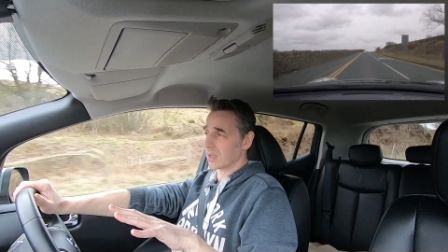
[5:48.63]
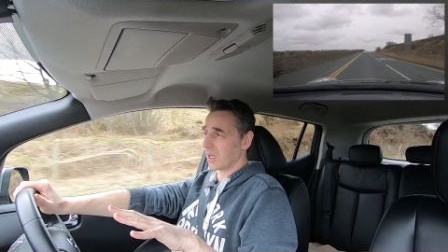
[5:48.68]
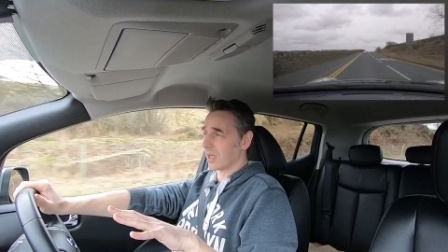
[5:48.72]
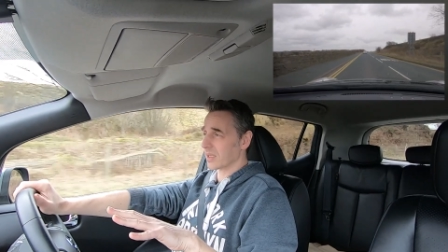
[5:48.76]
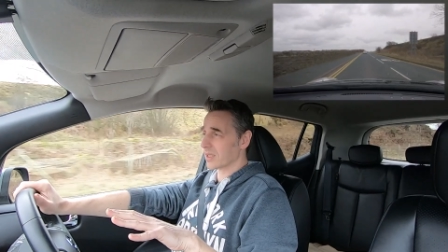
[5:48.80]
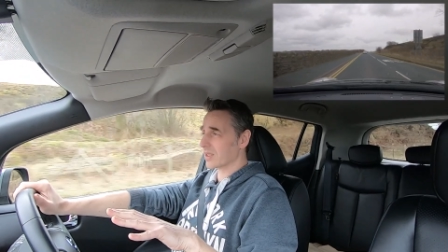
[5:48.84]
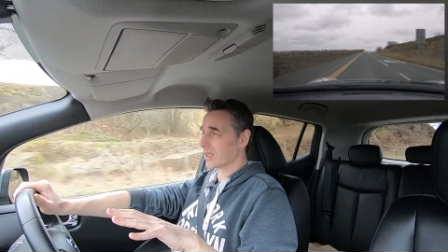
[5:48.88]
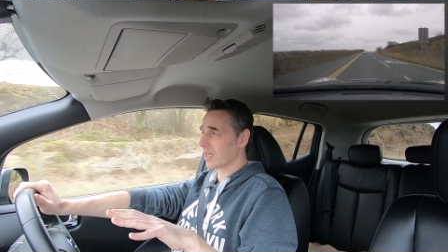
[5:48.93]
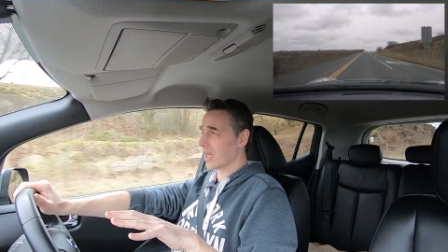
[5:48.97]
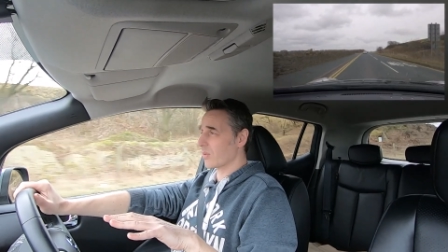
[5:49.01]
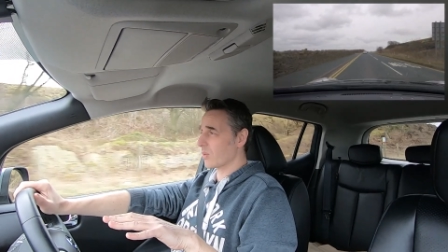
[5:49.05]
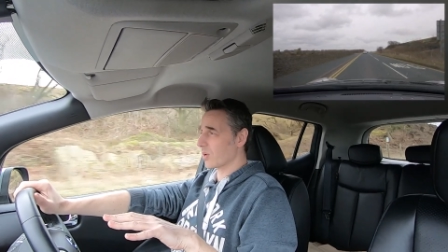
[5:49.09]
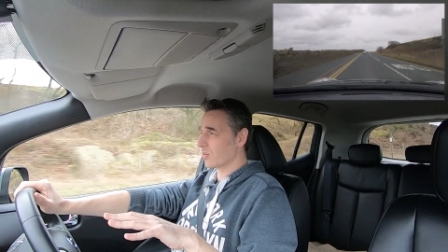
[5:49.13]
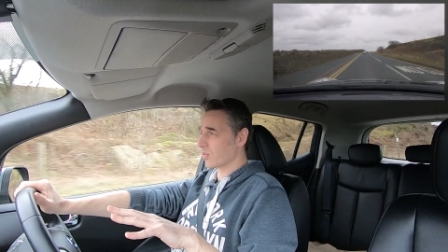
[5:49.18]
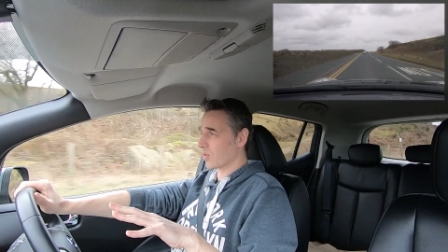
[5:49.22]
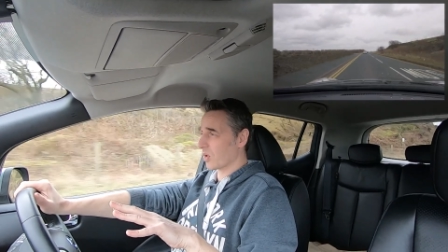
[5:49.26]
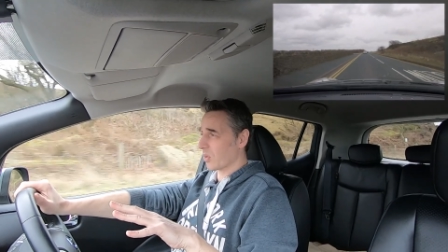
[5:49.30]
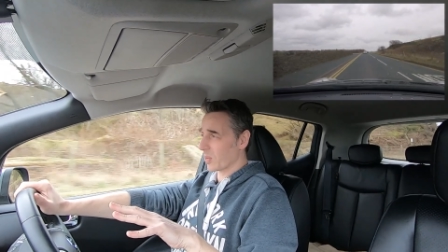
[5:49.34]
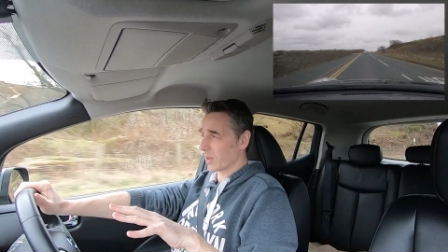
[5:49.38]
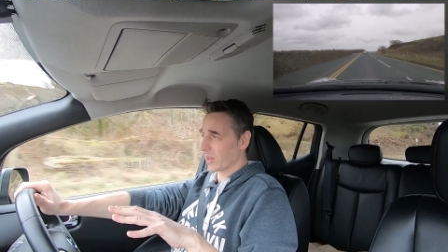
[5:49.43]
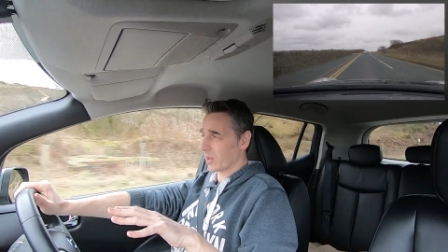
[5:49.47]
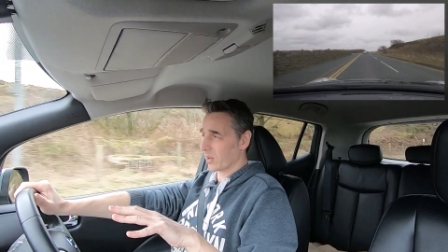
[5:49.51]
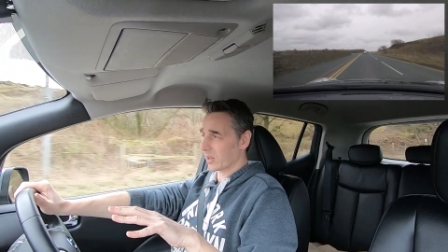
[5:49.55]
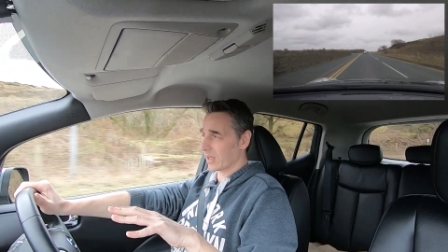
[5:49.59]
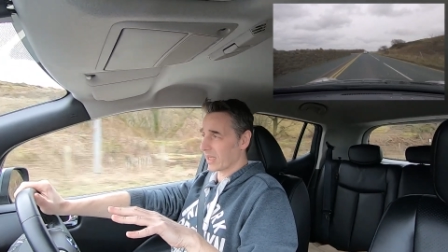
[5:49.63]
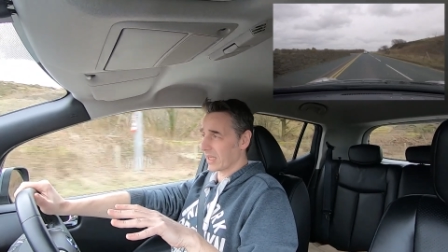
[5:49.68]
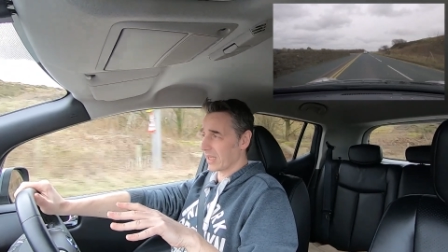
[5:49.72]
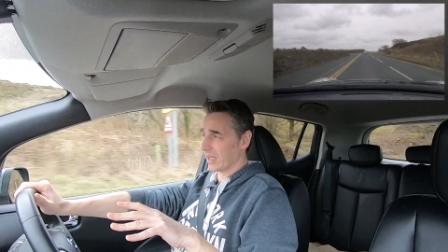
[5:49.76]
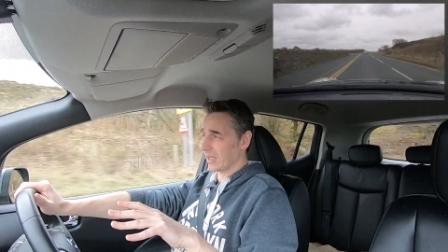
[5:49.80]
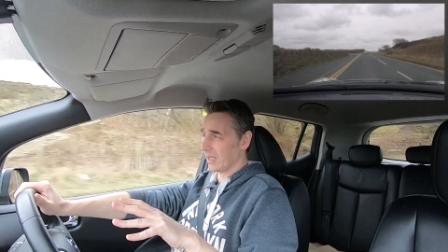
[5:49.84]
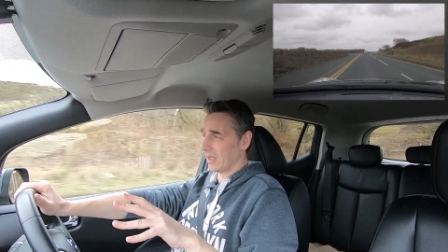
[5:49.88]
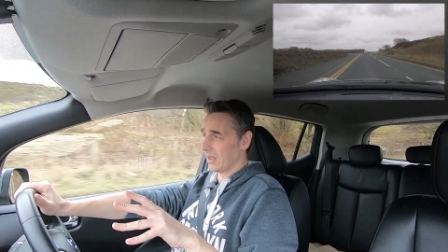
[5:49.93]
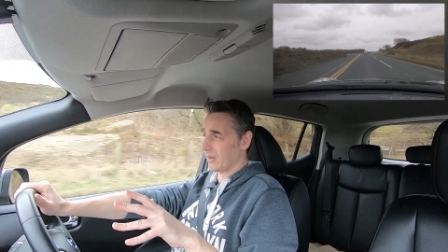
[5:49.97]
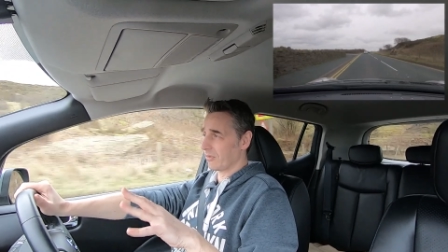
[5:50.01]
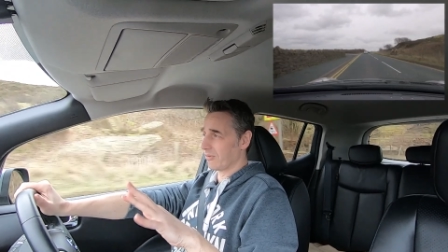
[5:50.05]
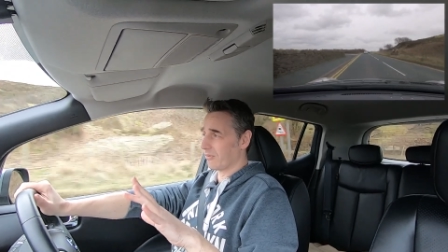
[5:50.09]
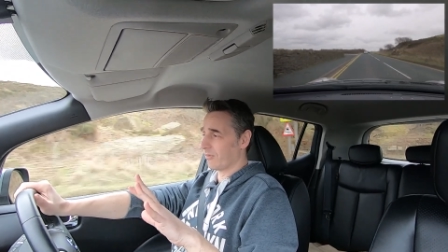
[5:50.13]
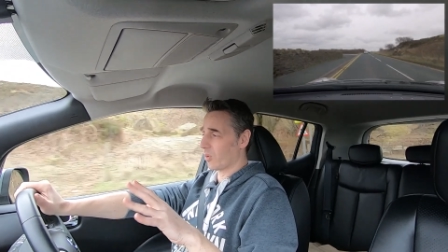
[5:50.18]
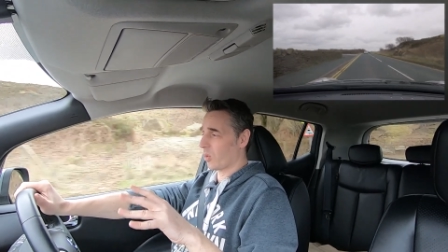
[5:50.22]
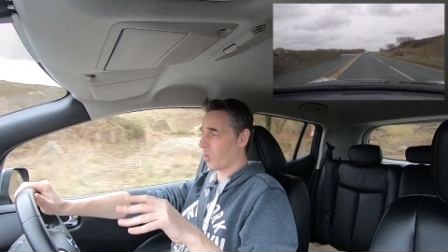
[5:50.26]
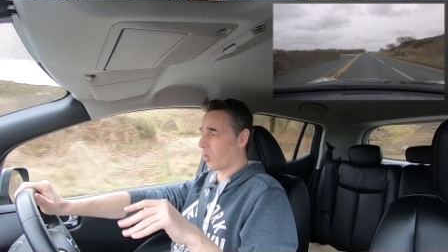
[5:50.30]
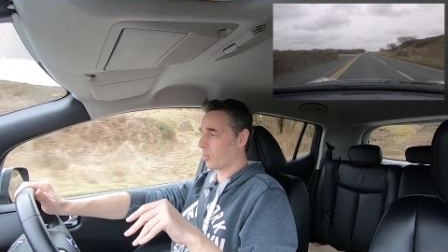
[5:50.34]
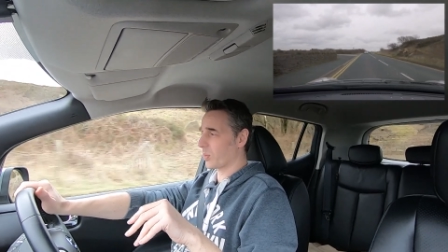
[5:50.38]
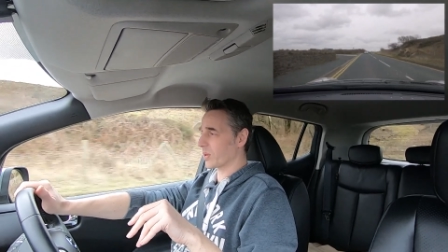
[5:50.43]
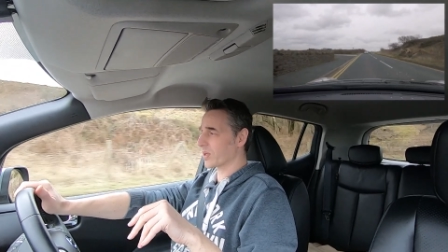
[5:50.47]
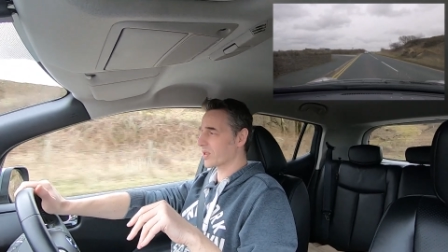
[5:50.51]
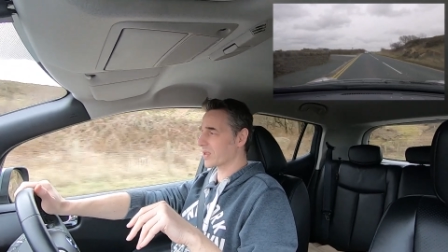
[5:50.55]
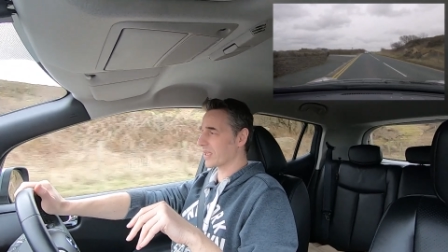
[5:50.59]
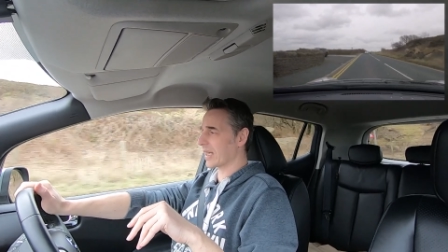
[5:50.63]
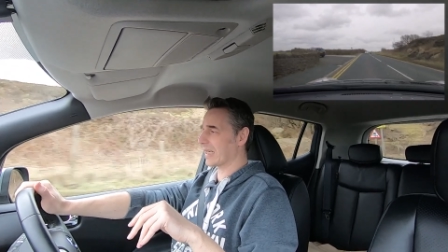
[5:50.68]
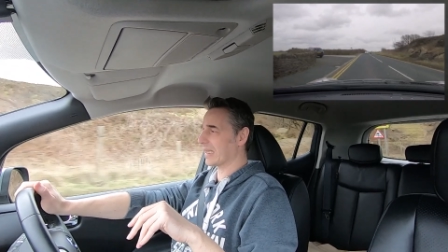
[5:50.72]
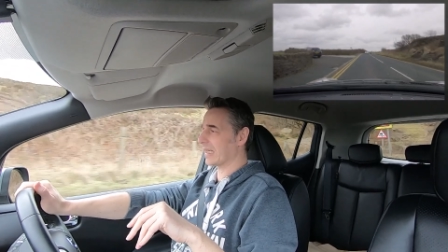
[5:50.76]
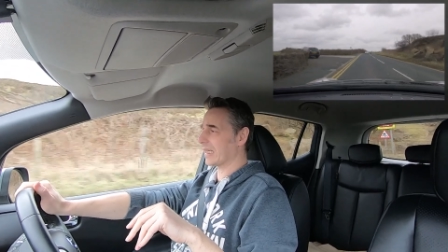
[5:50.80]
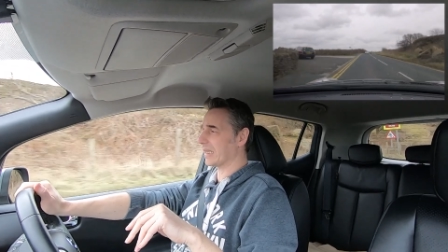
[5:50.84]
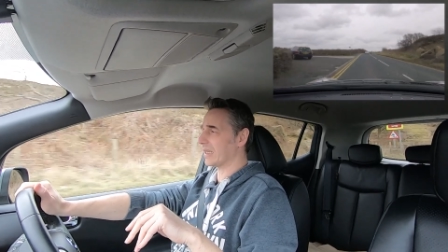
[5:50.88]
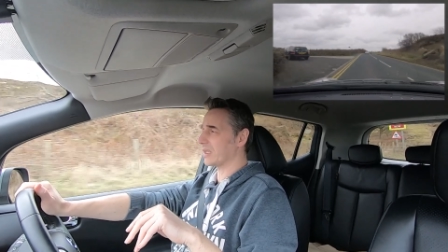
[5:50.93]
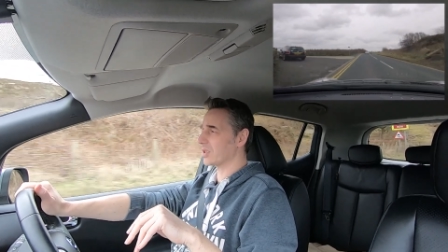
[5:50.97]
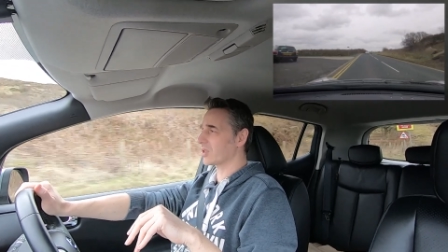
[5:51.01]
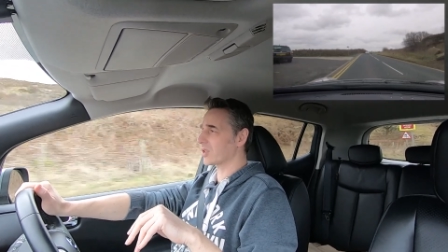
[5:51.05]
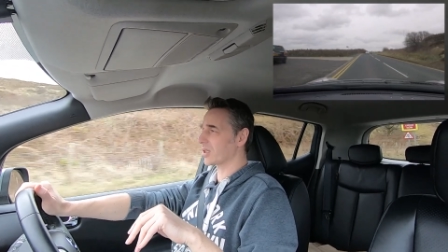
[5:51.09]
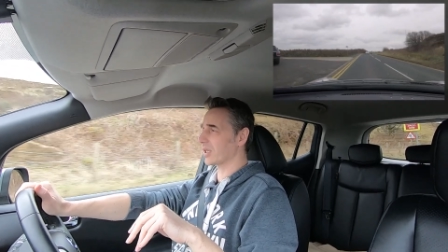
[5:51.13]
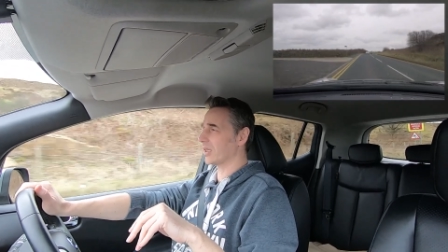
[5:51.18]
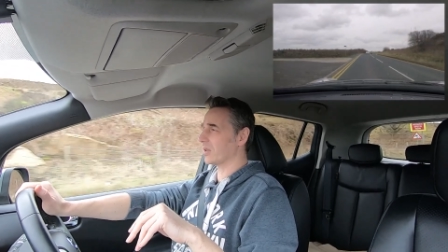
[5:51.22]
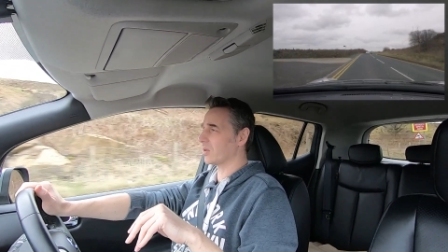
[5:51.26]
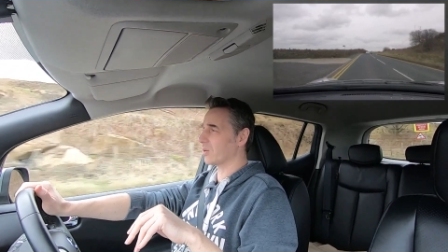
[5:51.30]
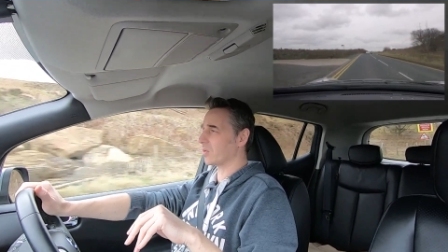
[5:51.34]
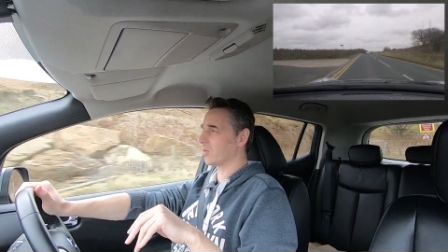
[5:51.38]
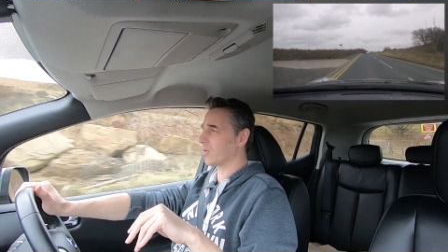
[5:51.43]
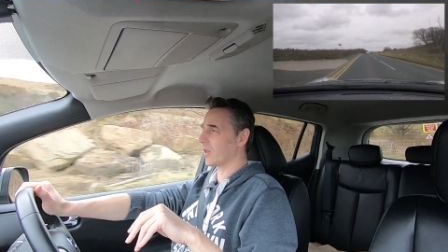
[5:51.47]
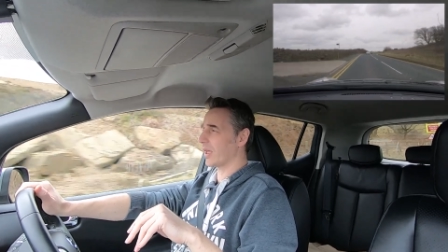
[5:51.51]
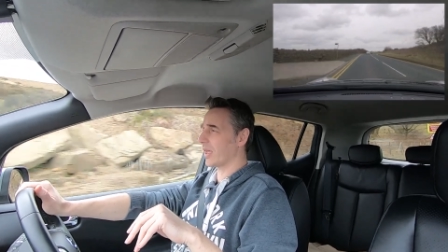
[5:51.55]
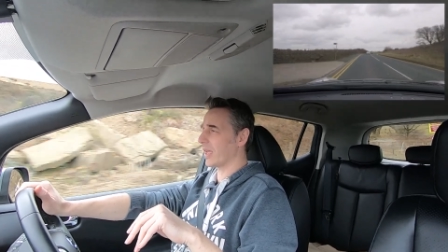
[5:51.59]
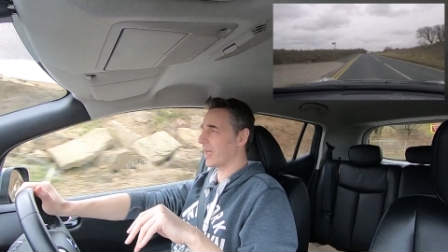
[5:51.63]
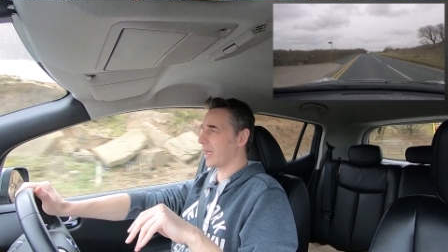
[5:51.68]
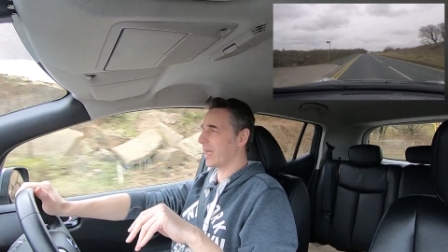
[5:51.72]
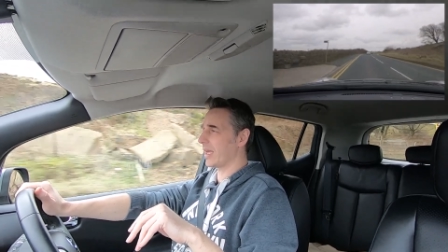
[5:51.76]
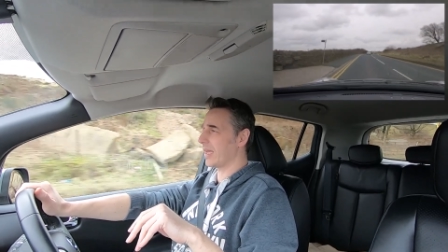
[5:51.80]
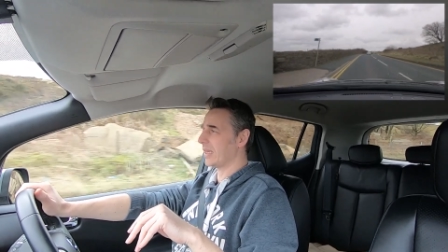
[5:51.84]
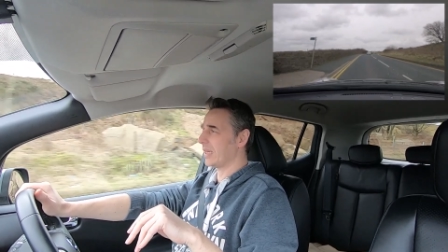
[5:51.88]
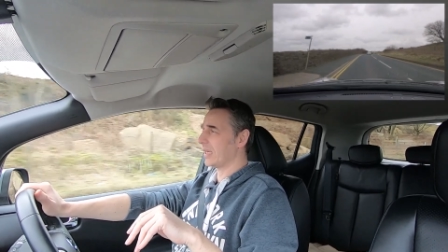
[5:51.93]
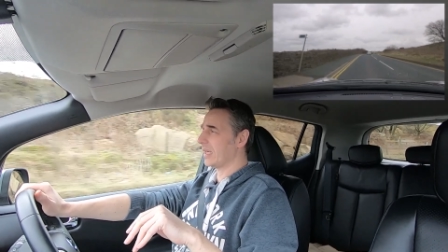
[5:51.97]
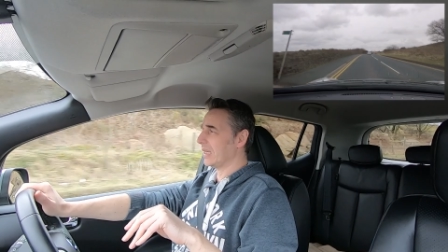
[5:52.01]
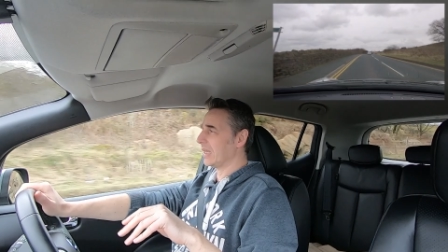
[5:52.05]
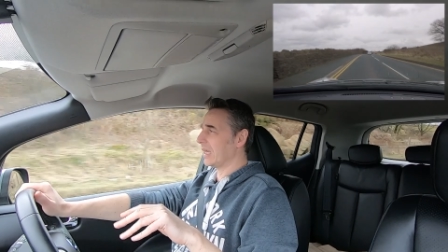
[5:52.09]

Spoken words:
I'd say we're probably on a 4%-ish hill there,